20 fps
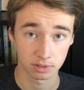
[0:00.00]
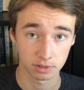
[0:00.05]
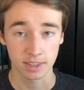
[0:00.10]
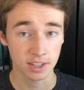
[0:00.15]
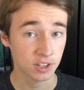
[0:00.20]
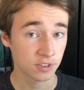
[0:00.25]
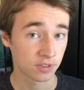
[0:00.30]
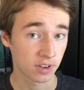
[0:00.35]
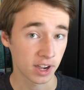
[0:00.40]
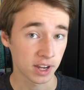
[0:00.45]

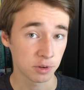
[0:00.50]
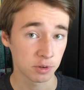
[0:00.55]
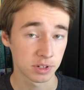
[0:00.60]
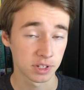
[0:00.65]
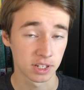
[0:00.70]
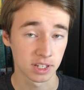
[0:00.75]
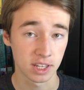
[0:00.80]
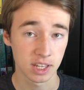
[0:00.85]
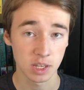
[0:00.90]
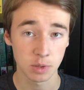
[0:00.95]
This find was
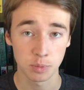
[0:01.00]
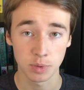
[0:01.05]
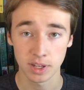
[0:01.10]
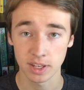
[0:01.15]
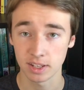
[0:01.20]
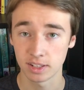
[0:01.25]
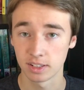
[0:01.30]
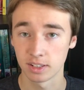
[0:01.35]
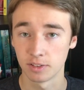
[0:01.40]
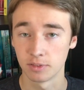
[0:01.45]
a key
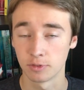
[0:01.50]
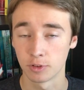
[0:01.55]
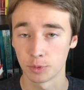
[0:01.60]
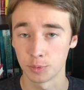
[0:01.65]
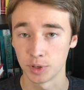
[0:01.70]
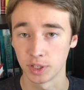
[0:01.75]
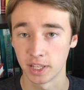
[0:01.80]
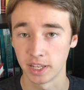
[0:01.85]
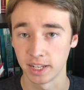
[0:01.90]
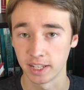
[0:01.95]
piece in
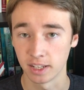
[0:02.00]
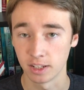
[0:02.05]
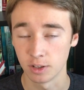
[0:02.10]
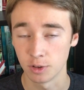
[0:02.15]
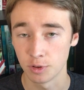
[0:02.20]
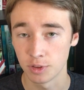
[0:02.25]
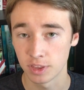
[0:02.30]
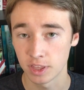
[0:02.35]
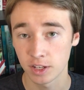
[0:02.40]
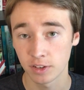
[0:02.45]
formulating a
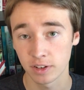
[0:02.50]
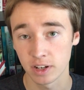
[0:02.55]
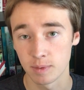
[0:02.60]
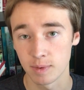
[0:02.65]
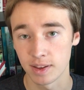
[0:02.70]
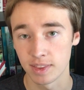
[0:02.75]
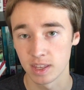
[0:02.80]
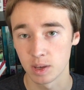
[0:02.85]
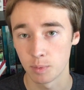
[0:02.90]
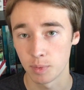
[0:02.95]
new theory
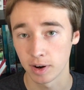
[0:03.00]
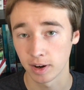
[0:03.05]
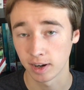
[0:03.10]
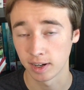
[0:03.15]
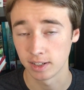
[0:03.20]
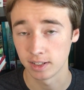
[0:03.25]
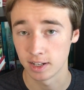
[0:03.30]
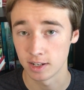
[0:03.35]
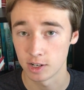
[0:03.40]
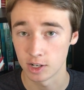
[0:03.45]
about the
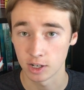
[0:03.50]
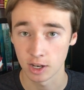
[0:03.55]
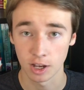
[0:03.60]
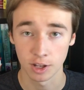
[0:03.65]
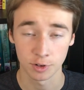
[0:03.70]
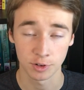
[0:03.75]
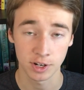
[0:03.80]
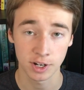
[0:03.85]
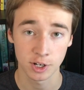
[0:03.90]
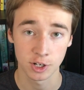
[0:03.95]
apparent digit
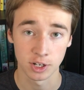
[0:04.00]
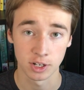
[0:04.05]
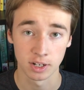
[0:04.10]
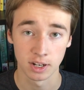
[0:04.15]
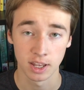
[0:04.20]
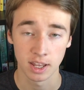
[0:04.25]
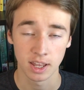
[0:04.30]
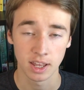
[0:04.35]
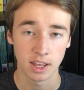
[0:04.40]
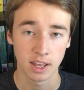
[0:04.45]
contradiction